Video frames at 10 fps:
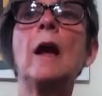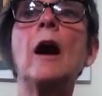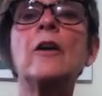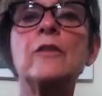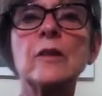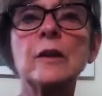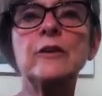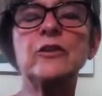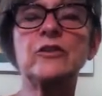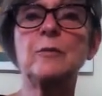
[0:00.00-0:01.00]
under the
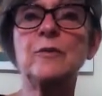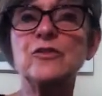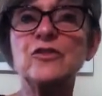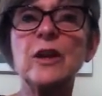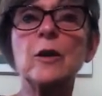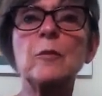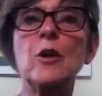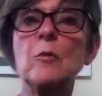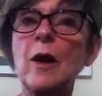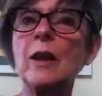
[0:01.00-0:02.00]
leadership of Chairman
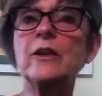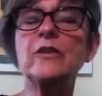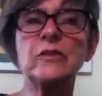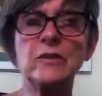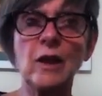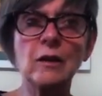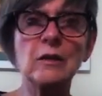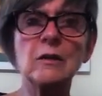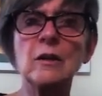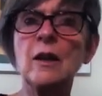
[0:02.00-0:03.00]
Omali Yeshitela.
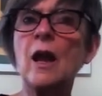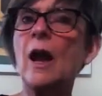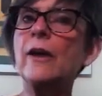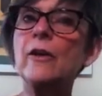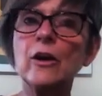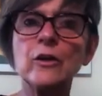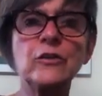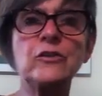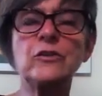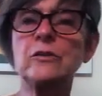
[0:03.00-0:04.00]
I
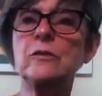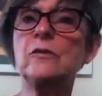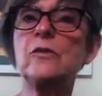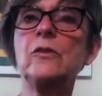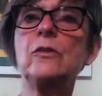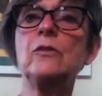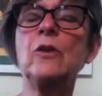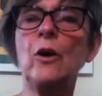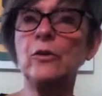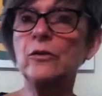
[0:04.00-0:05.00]
urge you to
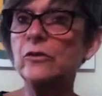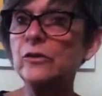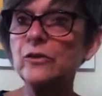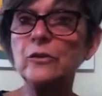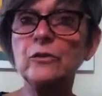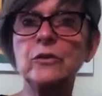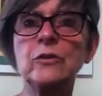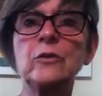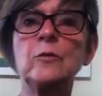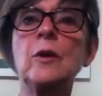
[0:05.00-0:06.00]
go to
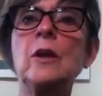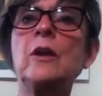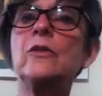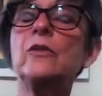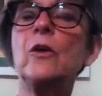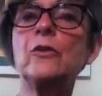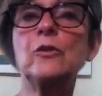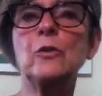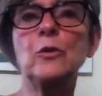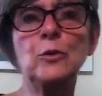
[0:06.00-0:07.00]
YouTube, to go to
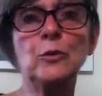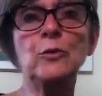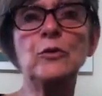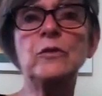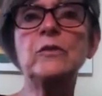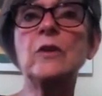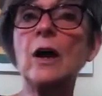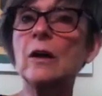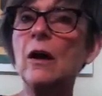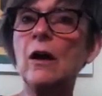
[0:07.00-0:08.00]
Uhuru News
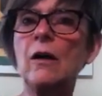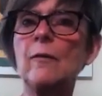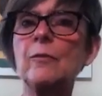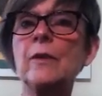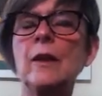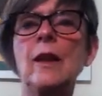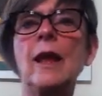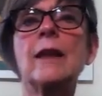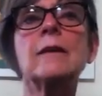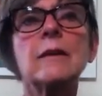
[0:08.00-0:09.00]
dot com
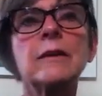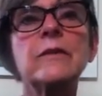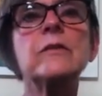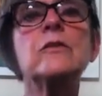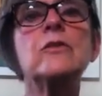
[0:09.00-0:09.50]
and listen